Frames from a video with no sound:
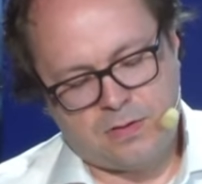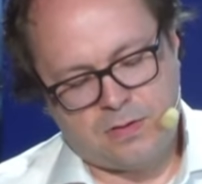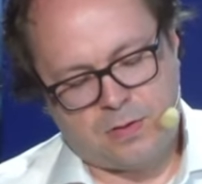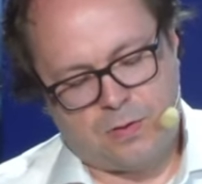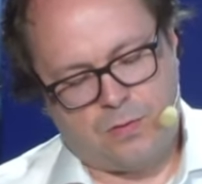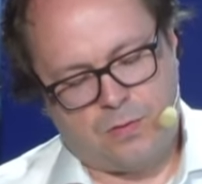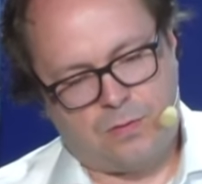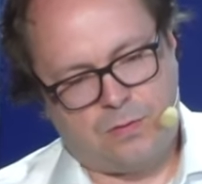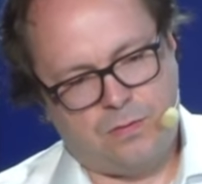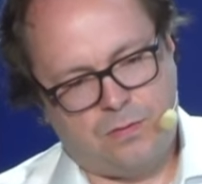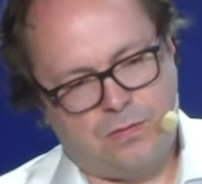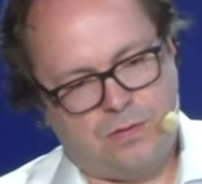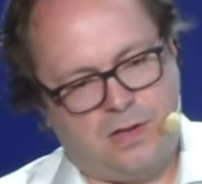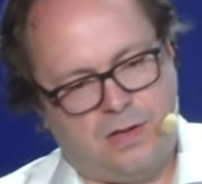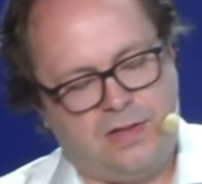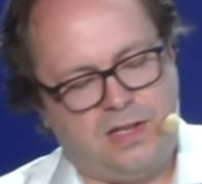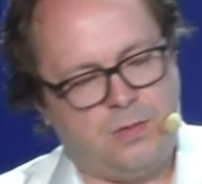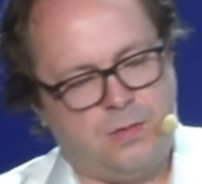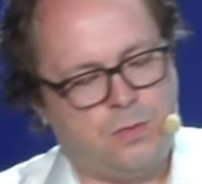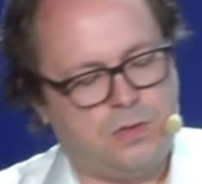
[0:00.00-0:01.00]
So
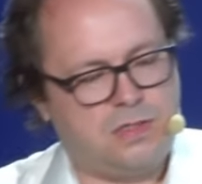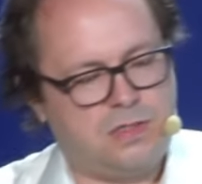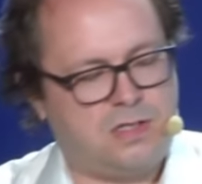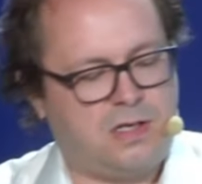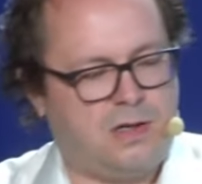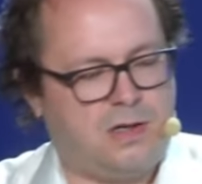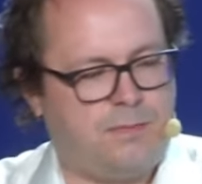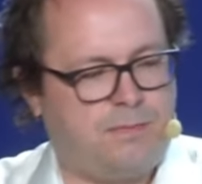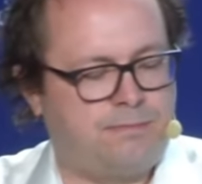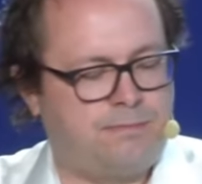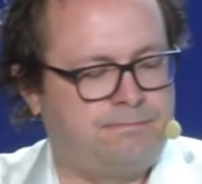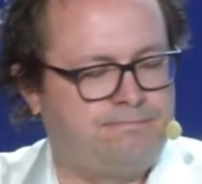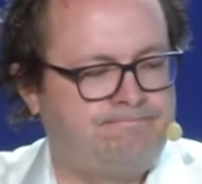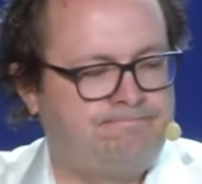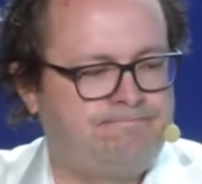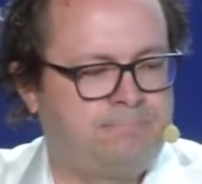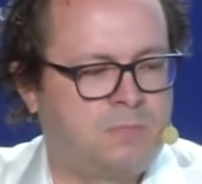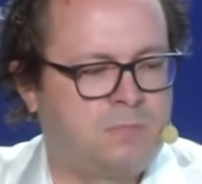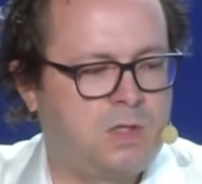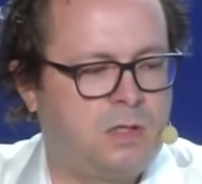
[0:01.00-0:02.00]
I think it was
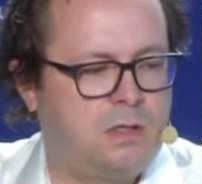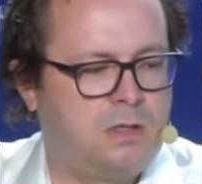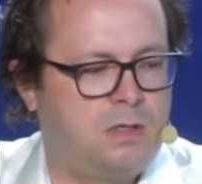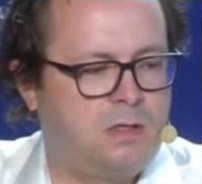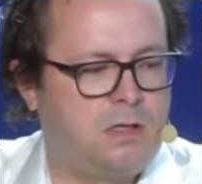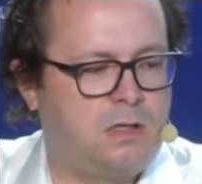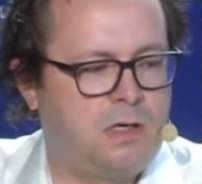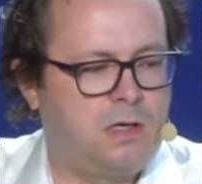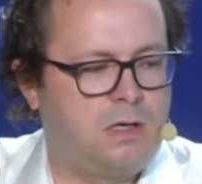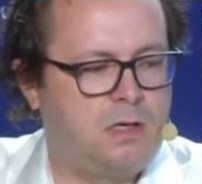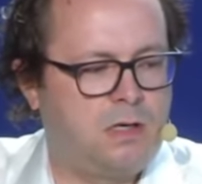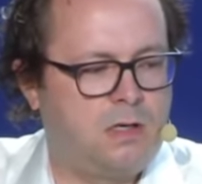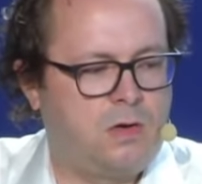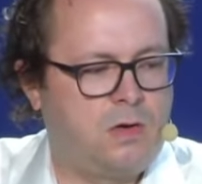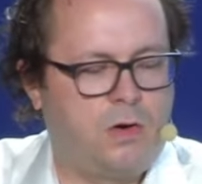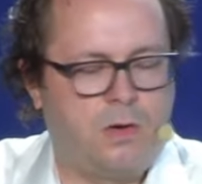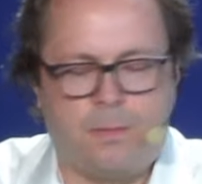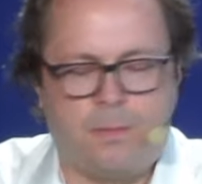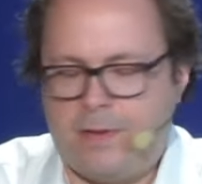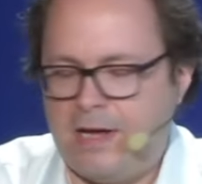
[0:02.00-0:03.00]

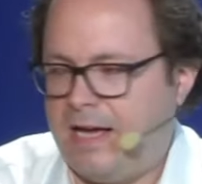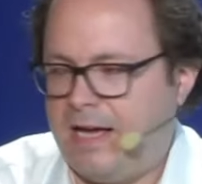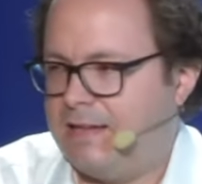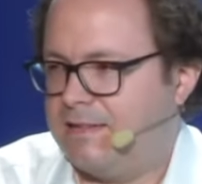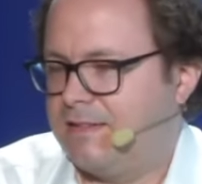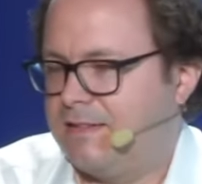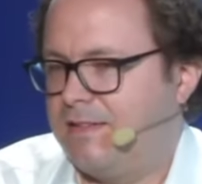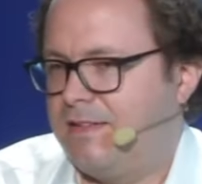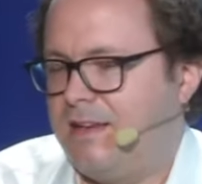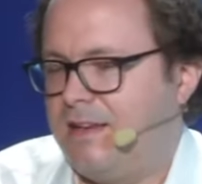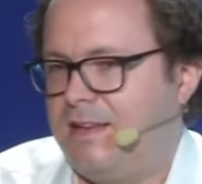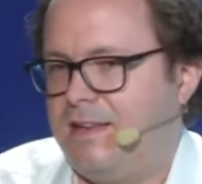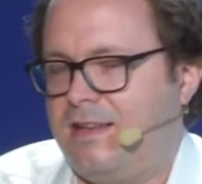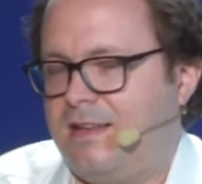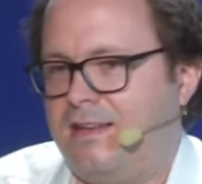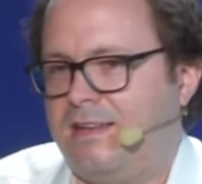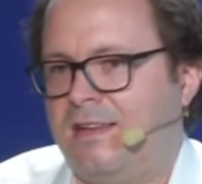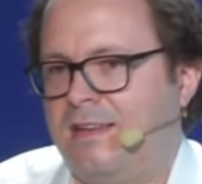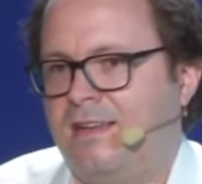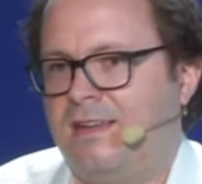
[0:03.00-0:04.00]
Gordon Pask said
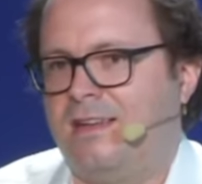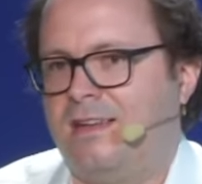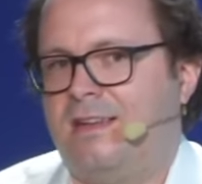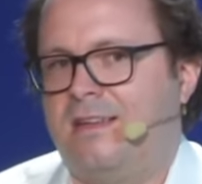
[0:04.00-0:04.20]
that